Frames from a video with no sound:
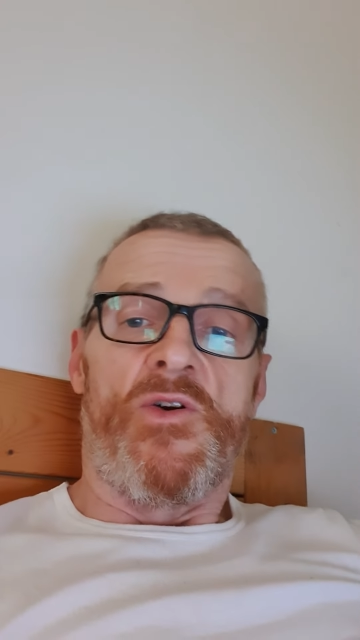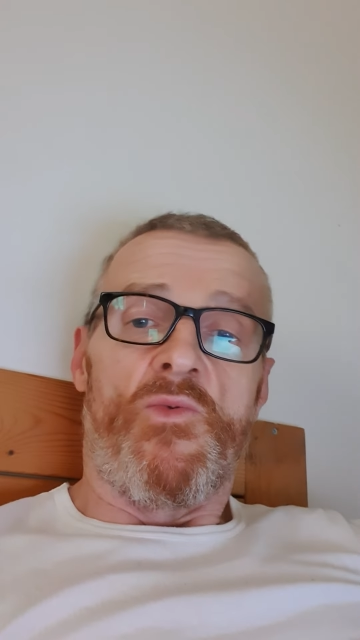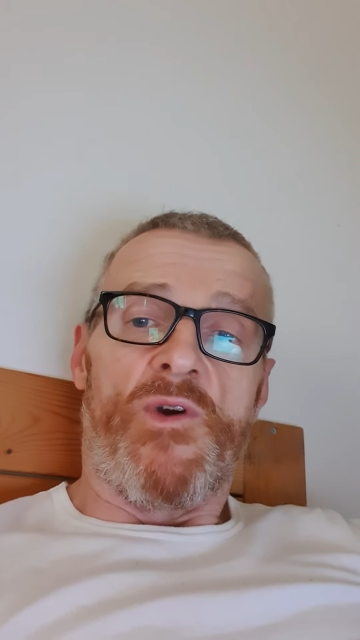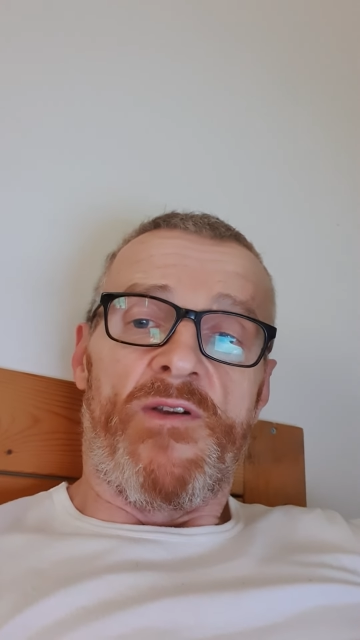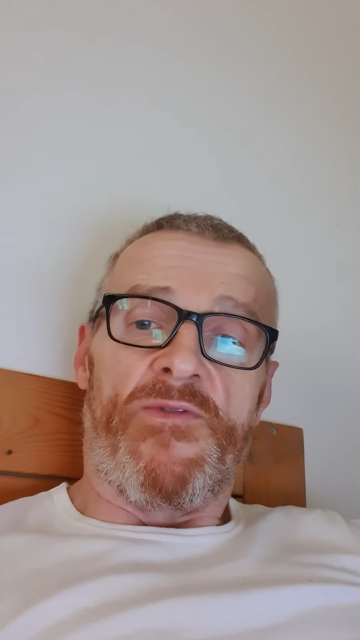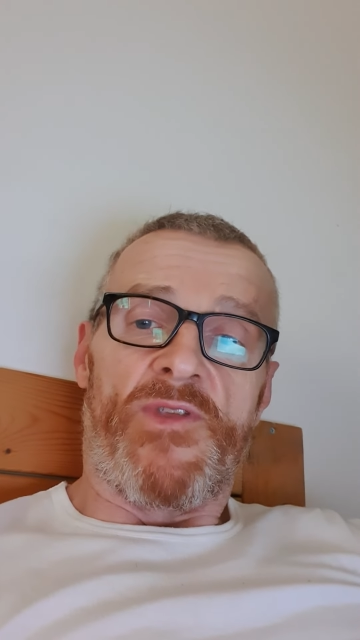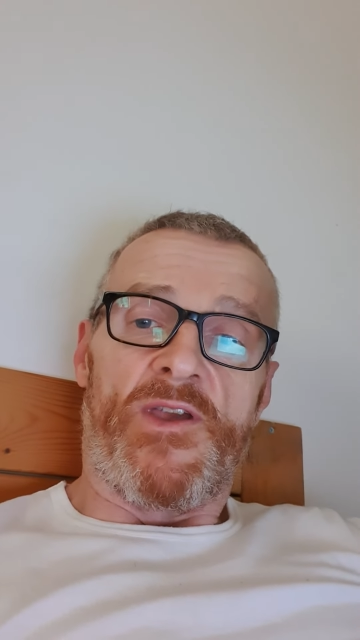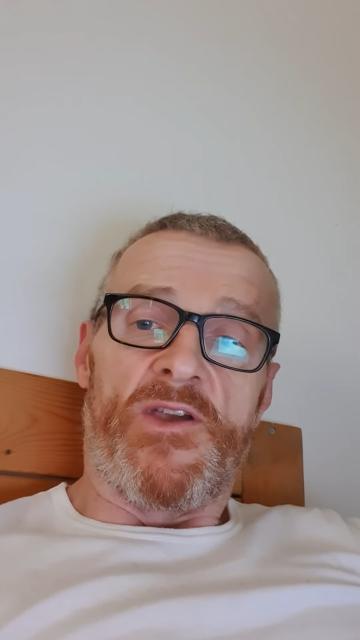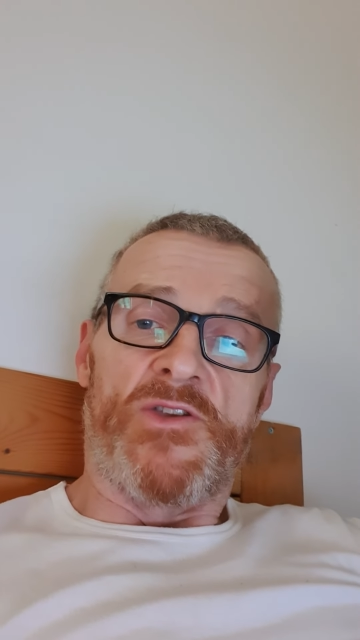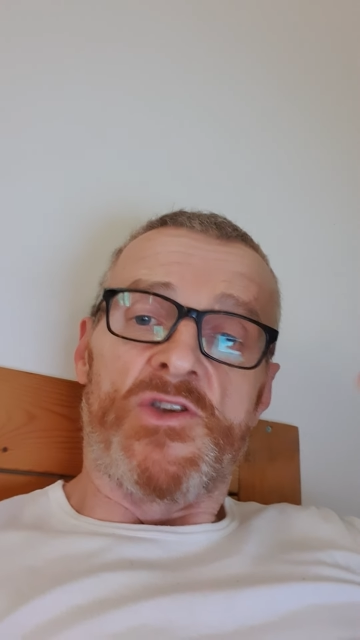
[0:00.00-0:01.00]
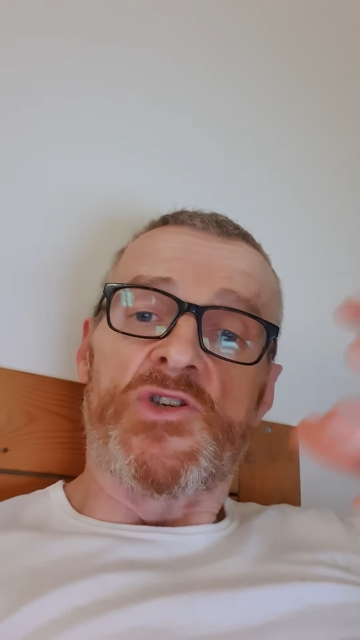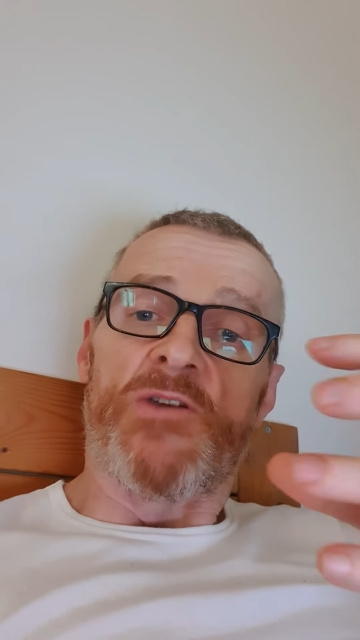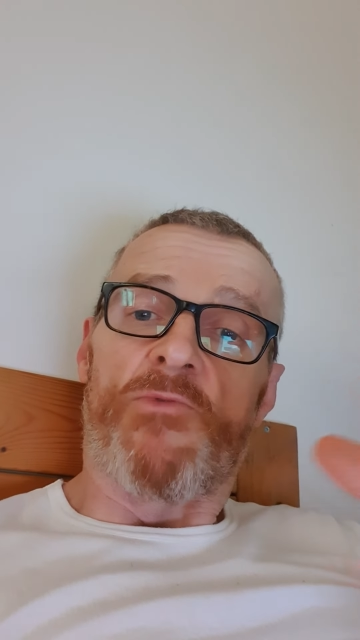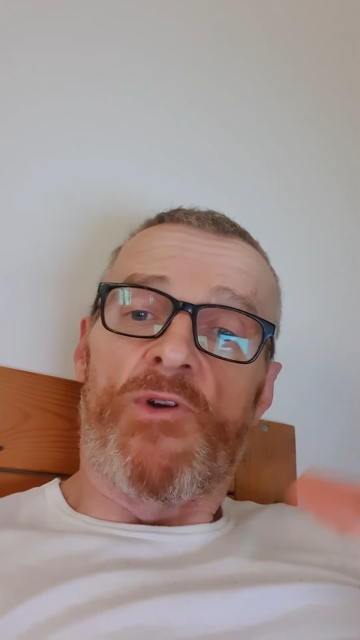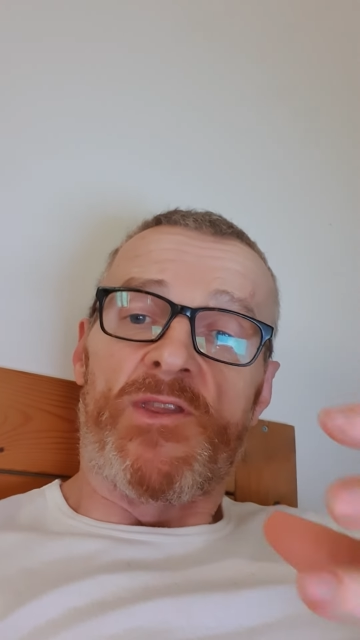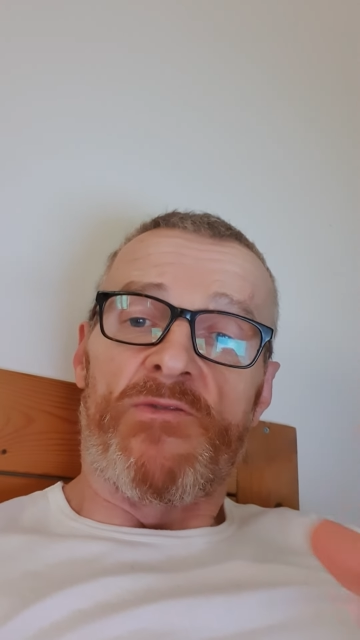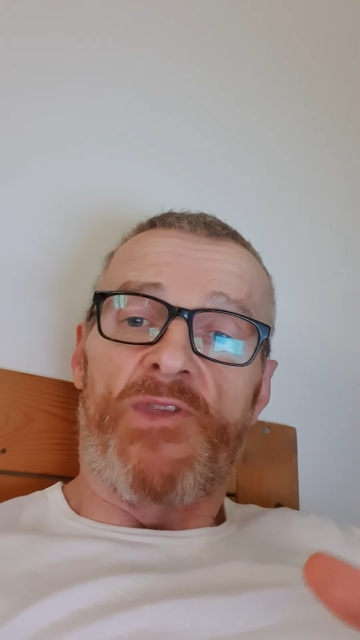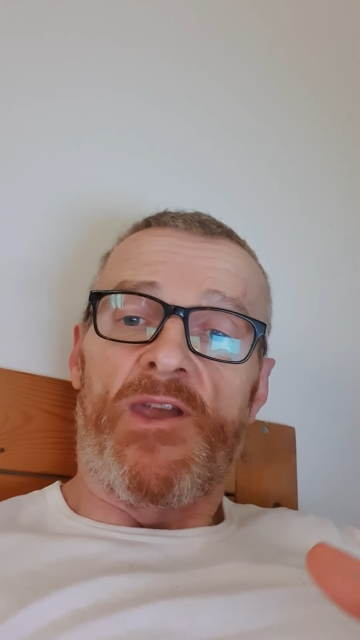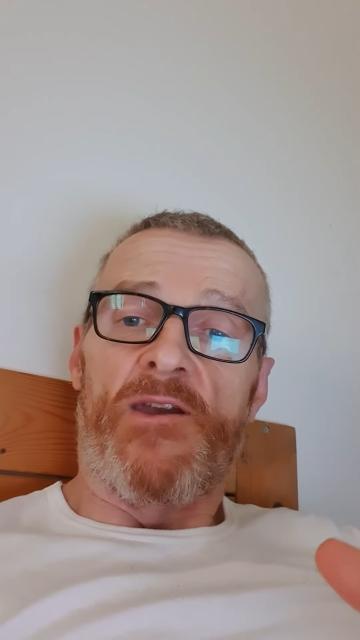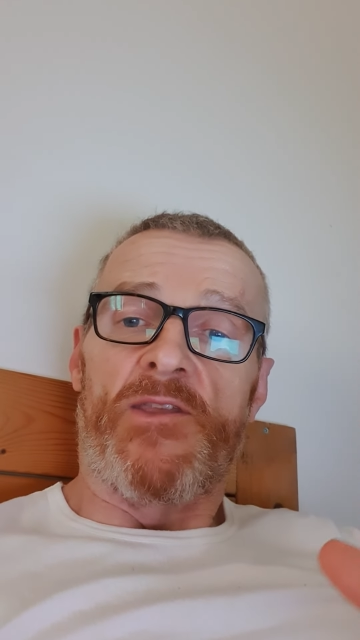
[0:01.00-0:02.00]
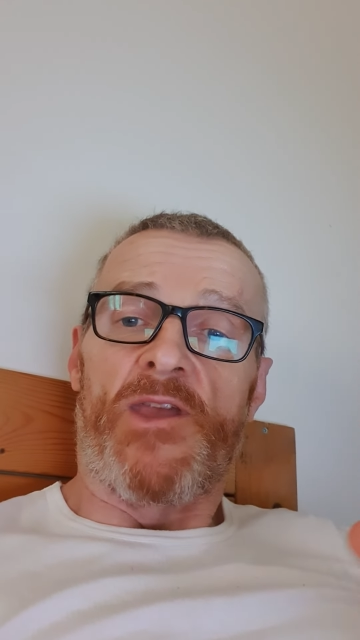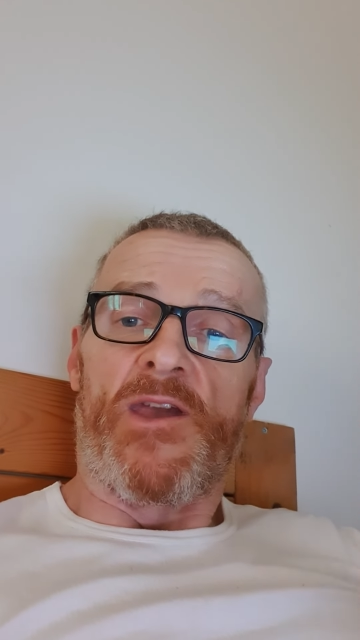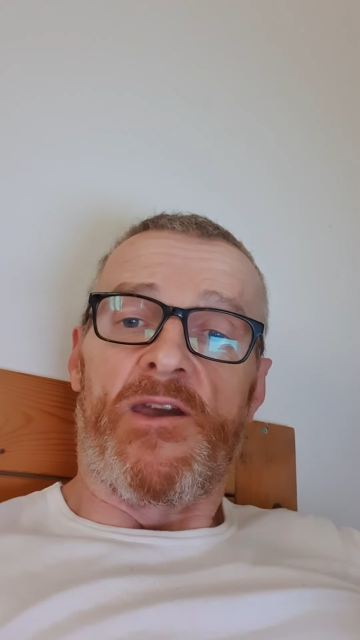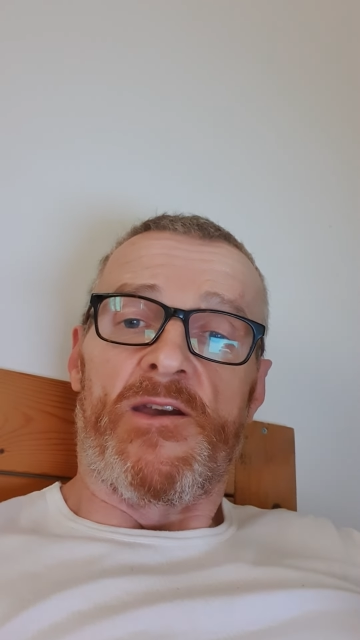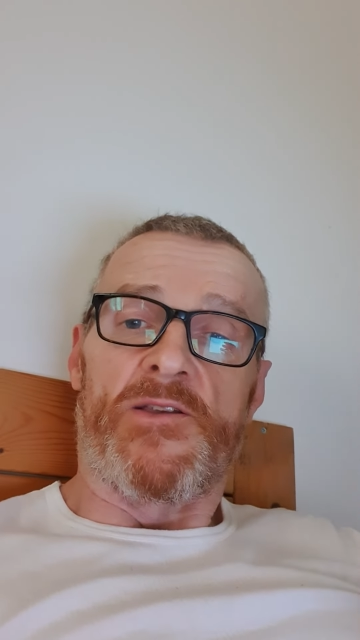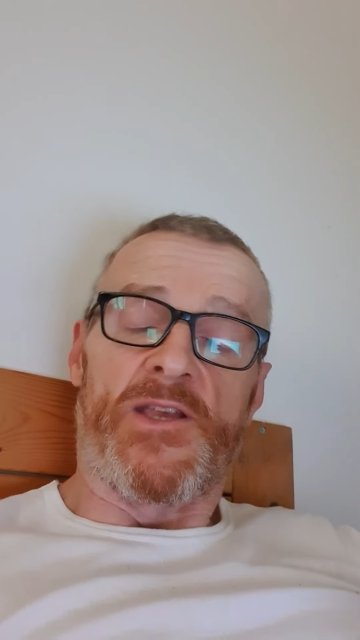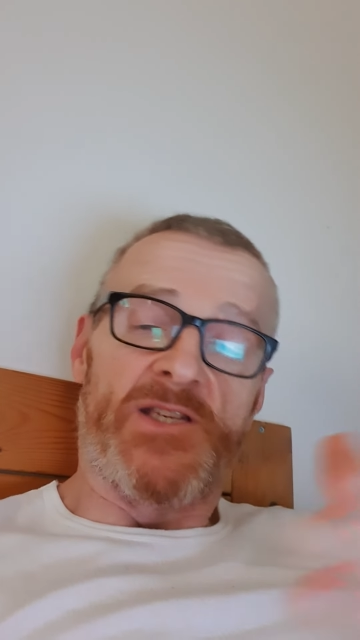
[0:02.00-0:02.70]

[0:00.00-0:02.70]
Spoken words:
with the cheaper end of their